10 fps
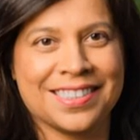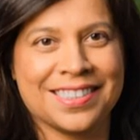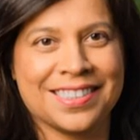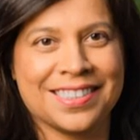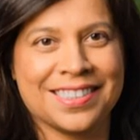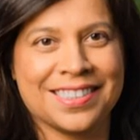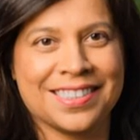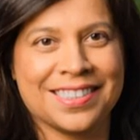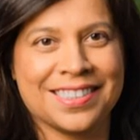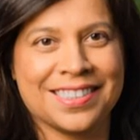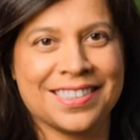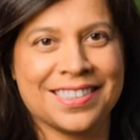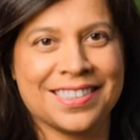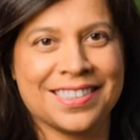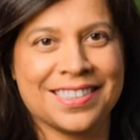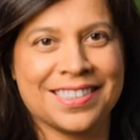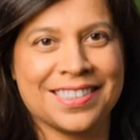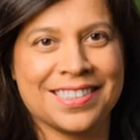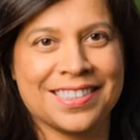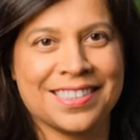
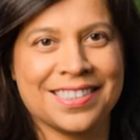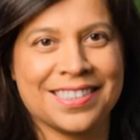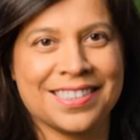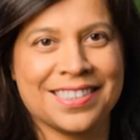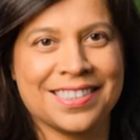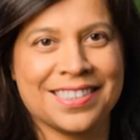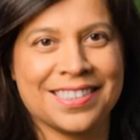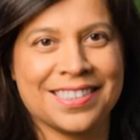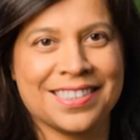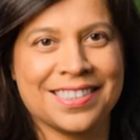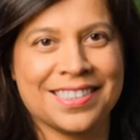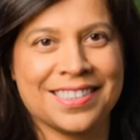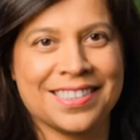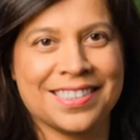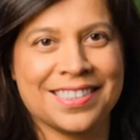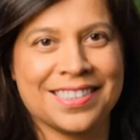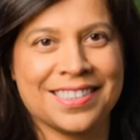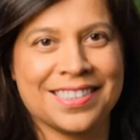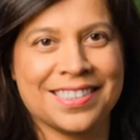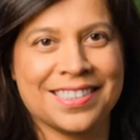
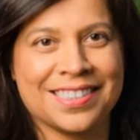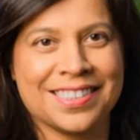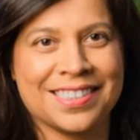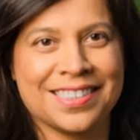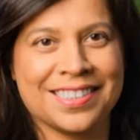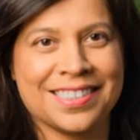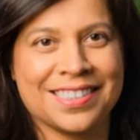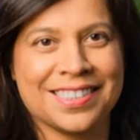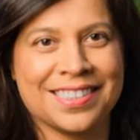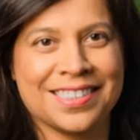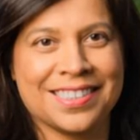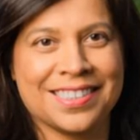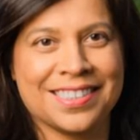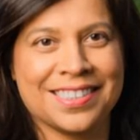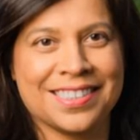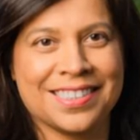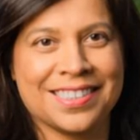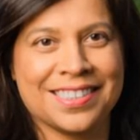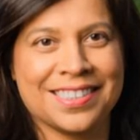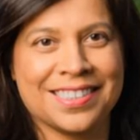
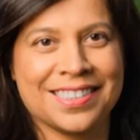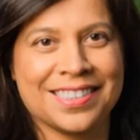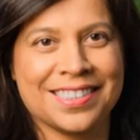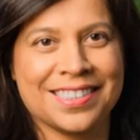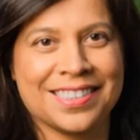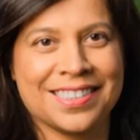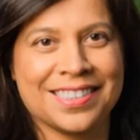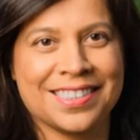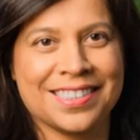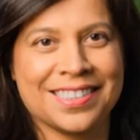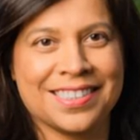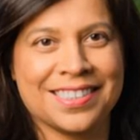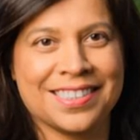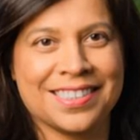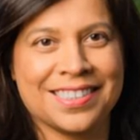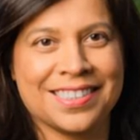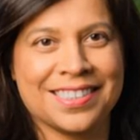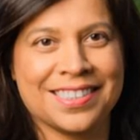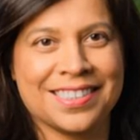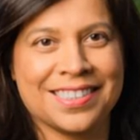The face doesn't move, so there is nothing to read.